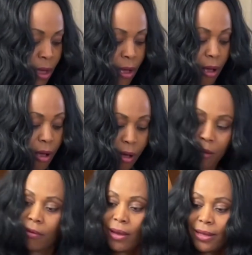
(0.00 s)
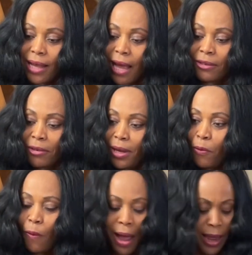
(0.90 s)
Oh, it's actually
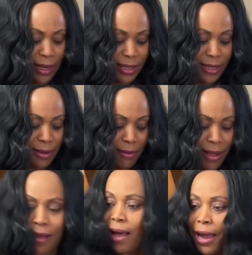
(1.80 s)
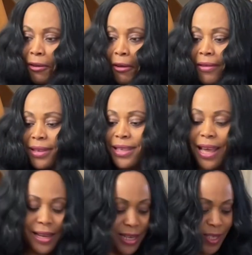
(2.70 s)
white. I don't
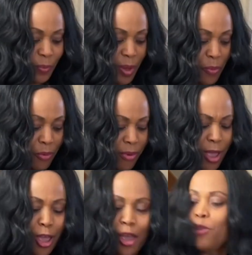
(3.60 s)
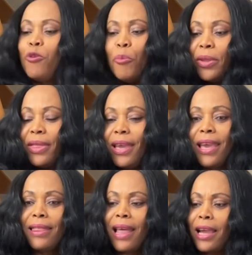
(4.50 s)
understand these people. You'll be
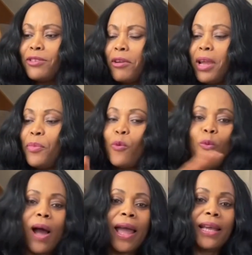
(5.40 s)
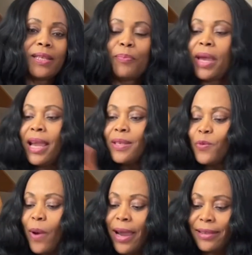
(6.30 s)
thinking that it's going to be white base, white